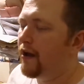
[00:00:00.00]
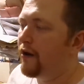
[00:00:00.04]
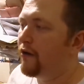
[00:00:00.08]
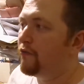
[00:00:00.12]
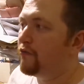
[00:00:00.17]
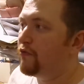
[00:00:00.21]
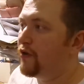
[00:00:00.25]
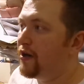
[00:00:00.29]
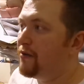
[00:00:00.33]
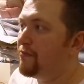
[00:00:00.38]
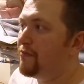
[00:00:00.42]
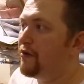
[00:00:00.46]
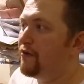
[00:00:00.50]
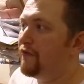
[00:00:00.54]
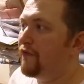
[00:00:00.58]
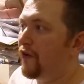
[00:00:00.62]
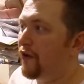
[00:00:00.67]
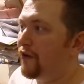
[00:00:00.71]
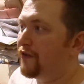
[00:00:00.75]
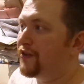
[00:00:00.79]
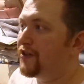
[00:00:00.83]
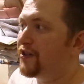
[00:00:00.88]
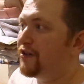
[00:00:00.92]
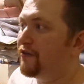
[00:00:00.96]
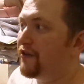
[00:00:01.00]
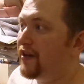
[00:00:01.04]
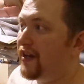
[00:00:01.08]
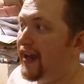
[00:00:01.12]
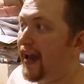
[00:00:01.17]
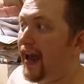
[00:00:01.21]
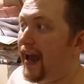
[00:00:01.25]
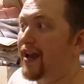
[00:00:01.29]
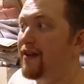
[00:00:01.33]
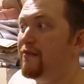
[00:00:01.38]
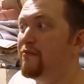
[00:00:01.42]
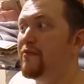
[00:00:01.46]
we move on to
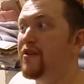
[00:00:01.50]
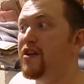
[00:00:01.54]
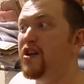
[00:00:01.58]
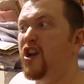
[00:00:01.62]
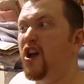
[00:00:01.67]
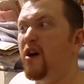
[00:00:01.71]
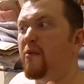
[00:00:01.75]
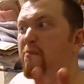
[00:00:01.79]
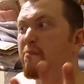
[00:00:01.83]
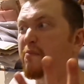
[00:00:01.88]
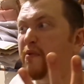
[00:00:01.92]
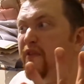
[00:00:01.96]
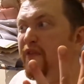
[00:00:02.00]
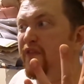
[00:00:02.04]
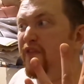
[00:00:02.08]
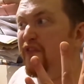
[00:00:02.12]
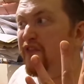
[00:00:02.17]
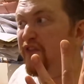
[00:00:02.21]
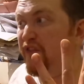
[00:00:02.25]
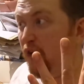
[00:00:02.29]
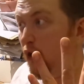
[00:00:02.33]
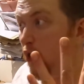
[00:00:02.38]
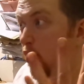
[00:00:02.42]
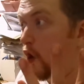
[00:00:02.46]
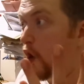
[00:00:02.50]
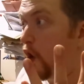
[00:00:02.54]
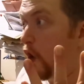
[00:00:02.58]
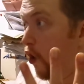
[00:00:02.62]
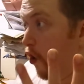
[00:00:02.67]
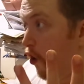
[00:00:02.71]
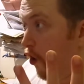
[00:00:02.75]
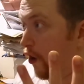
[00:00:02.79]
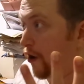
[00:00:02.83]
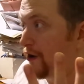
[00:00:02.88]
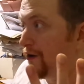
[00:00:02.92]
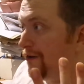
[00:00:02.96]
game number
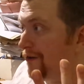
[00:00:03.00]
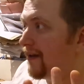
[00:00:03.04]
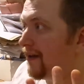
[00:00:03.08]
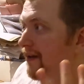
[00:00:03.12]
4.